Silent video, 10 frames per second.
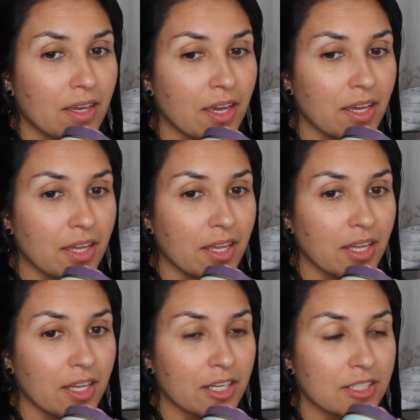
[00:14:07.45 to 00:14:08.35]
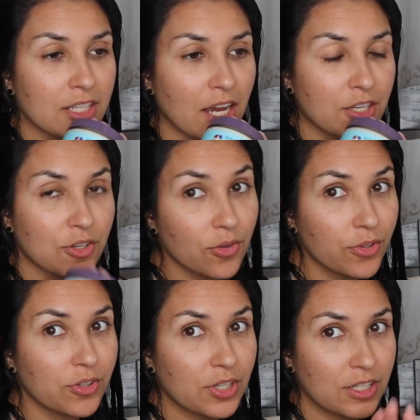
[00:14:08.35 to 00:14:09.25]
And I know
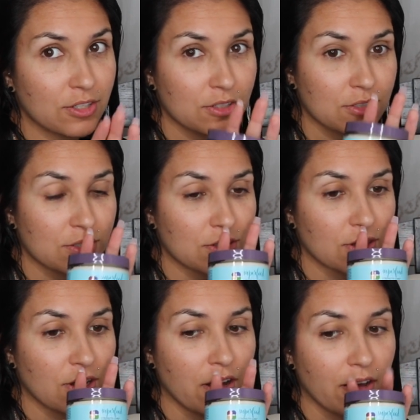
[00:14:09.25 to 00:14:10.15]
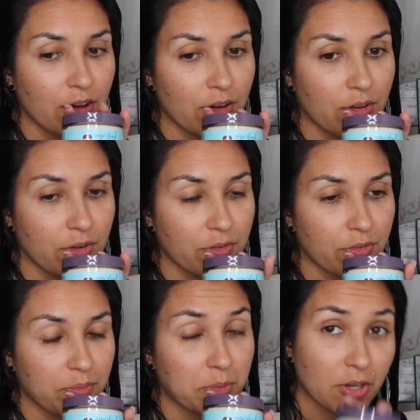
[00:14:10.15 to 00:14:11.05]
the creators of
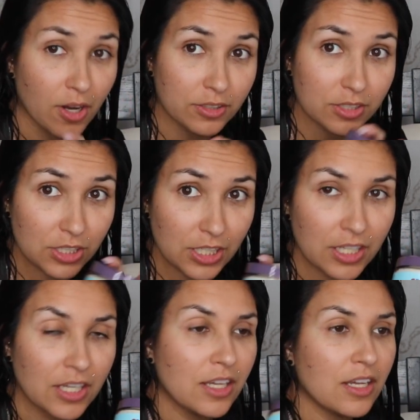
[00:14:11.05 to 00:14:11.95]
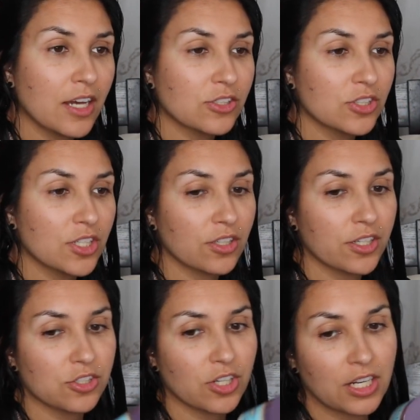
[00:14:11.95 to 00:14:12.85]
Pureology actually did a lot
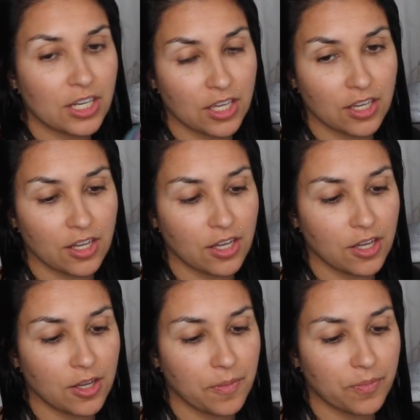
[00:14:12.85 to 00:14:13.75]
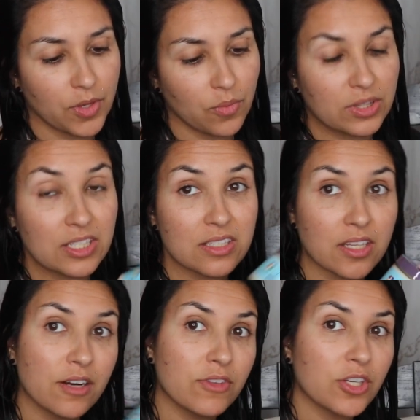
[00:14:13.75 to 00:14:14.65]
of training with the
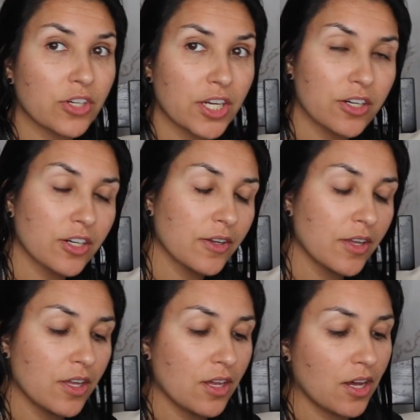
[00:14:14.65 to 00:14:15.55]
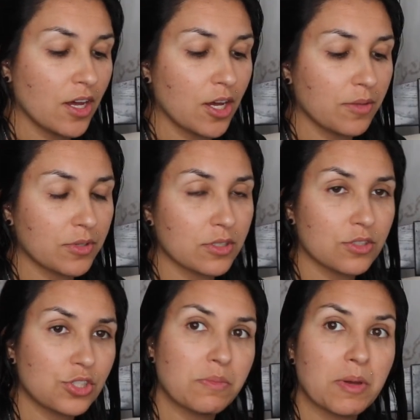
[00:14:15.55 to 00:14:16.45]
son of the creator. There's
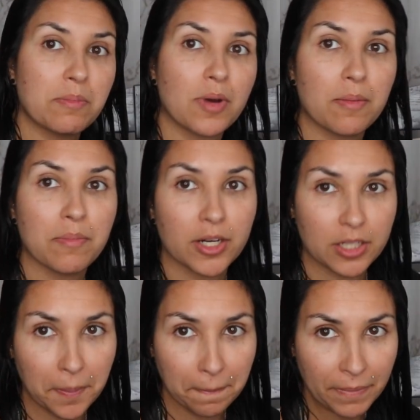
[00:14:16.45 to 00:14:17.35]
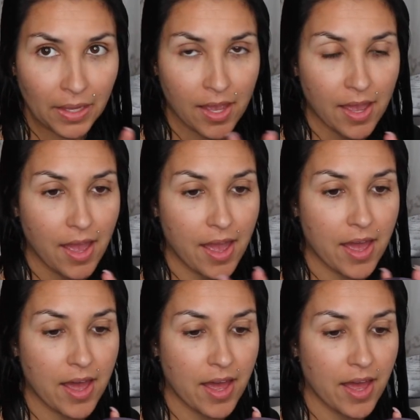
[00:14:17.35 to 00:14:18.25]
Jim and Bob Markham,
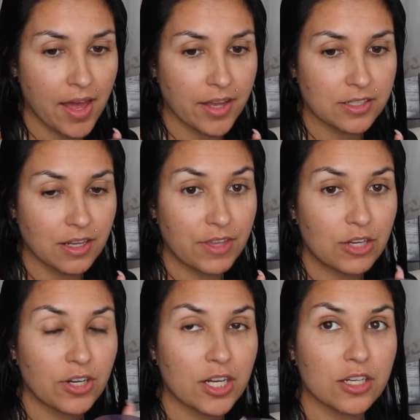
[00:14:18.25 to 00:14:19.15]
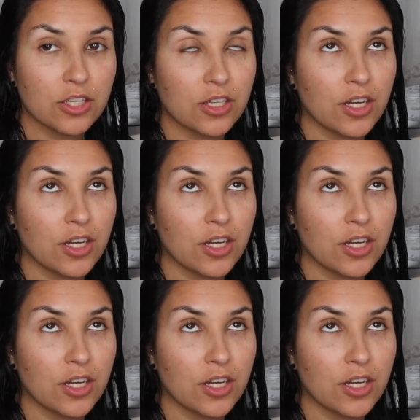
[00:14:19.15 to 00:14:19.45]
and they created